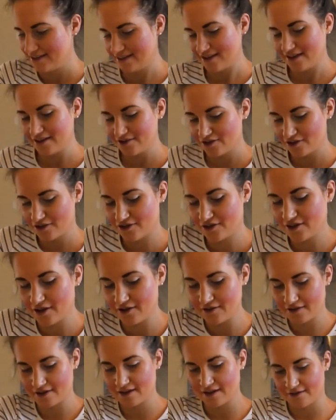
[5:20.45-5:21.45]
That just
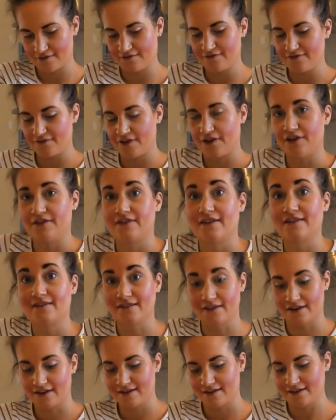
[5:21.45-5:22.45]
shows how far
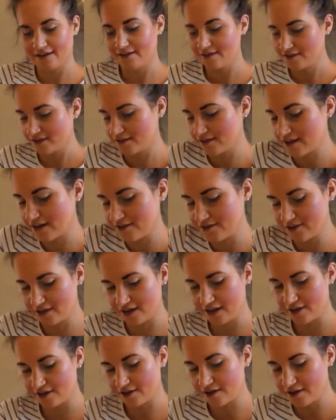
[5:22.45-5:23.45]
this icing does
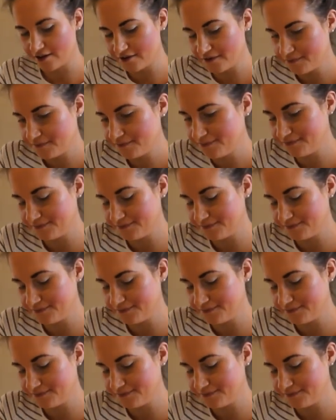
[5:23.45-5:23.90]
actually go.